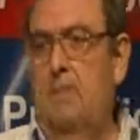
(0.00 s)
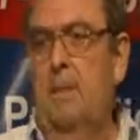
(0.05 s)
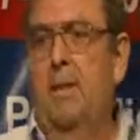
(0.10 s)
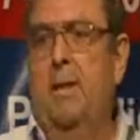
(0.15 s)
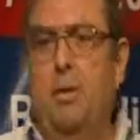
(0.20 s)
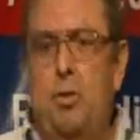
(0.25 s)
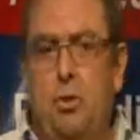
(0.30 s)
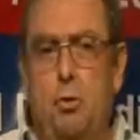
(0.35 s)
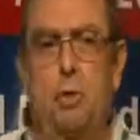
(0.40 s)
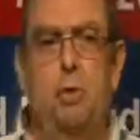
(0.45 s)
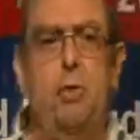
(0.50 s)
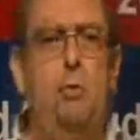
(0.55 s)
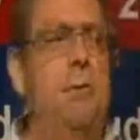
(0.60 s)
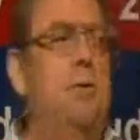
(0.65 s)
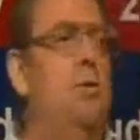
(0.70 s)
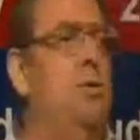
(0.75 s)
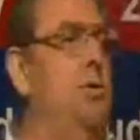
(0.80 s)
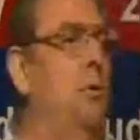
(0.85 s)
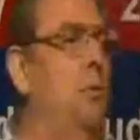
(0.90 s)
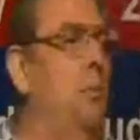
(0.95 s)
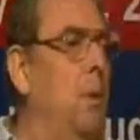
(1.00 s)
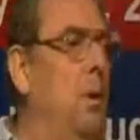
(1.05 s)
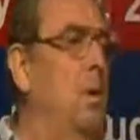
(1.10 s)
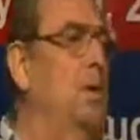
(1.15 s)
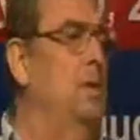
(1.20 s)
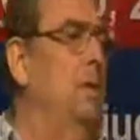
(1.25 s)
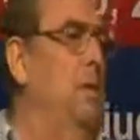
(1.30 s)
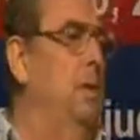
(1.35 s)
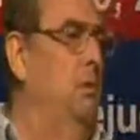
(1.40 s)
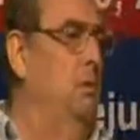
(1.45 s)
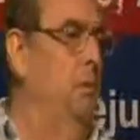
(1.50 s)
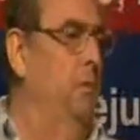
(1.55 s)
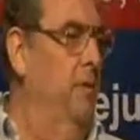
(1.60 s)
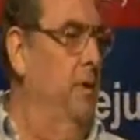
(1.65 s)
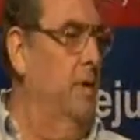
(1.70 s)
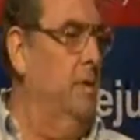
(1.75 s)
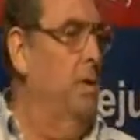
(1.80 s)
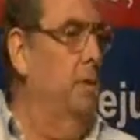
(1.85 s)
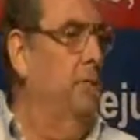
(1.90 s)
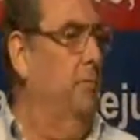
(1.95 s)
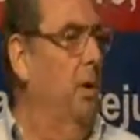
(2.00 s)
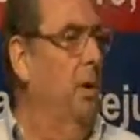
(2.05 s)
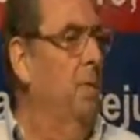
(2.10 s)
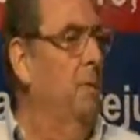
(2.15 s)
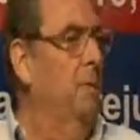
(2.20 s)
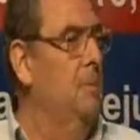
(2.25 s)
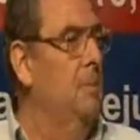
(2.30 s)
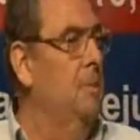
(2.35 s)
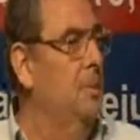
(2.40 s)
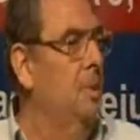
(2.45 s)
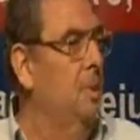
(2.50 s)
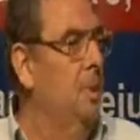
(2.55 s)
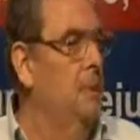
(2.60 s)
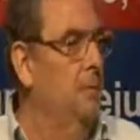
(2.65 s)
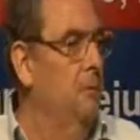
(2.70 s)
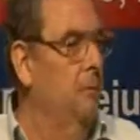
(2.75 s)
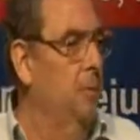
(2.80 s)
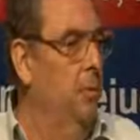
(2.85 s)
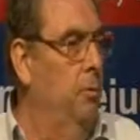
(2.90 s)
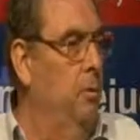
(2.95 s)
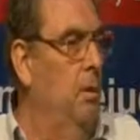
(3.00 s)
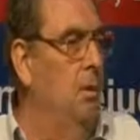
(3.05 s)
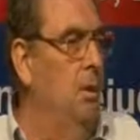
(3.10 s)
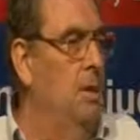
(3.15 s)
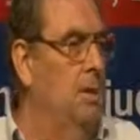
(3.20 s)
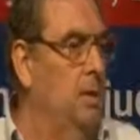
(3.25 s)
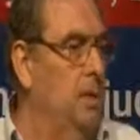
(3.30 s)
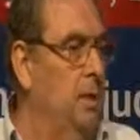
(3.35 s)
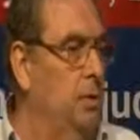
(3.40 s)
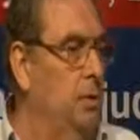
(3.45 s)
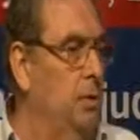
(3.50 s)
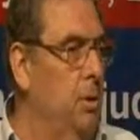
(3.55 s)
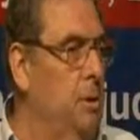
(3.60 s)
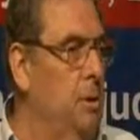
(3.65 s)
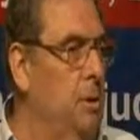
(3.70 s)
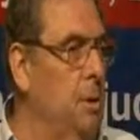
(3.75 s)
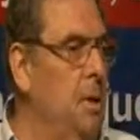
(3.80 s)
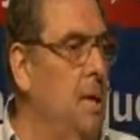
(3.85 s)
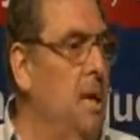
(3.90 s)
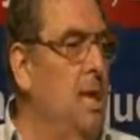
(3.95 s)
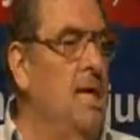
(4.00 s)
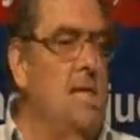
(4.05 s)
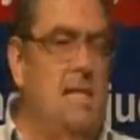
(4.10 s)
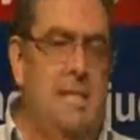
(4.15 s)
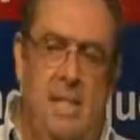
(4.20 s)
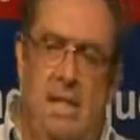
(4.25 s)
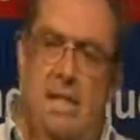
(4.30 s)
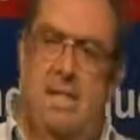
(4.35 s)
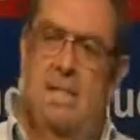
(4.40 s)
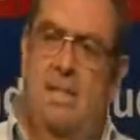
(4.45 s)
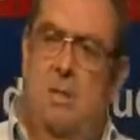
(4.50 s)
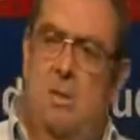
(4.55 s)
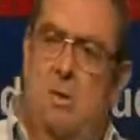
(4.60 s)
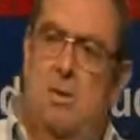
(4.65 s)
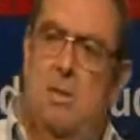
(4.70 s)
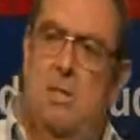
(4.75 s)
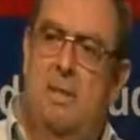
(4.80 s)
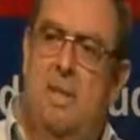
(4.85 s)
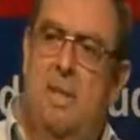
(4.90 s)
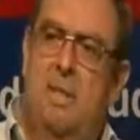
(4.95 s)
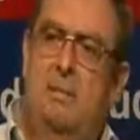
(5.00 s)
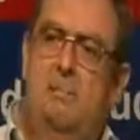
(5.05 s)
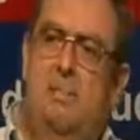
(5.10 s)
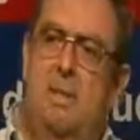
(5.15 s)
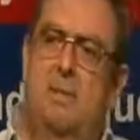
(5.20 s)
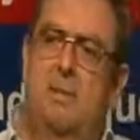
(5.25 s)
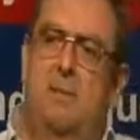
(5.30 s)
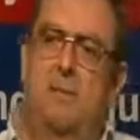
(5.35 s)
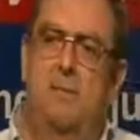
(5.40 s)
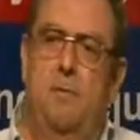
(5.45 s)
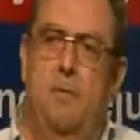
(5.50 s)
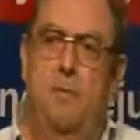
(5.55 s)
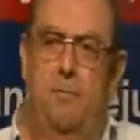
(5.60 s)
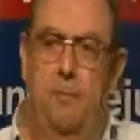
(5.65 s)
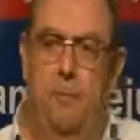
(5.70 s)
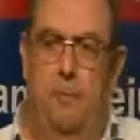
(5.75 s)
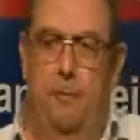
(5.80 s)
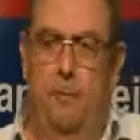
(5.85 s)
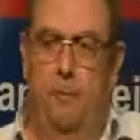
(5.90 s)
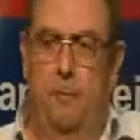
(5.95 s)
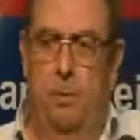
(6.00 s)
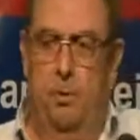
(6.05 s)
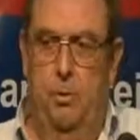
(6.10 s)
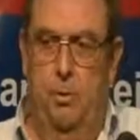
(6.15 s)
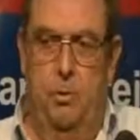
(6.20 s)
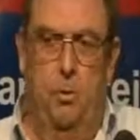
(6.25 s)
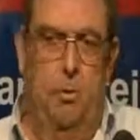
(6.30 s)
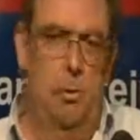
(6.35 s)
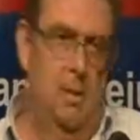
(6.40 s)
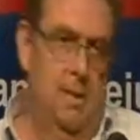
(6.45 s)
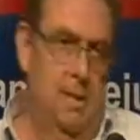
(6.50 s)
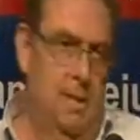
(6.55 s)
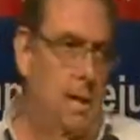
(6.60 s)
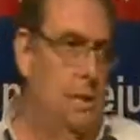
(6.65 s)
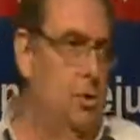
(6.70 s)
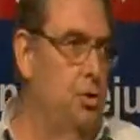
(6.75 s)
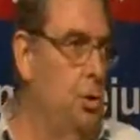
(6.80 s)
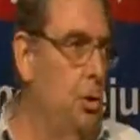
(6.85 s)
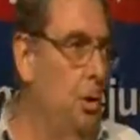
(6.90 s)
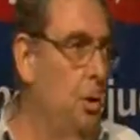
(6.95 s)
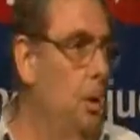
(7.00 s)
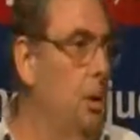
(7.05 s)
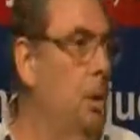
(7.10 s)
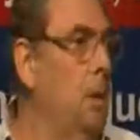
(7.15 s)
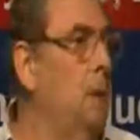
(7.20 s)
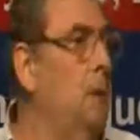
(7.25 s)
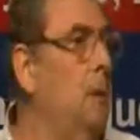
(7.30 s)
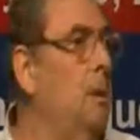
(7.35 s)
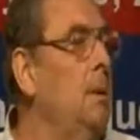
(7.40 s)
But the Jewish question was a universal problem throughout the centuries. Since those statements of, of, of what you call St. John,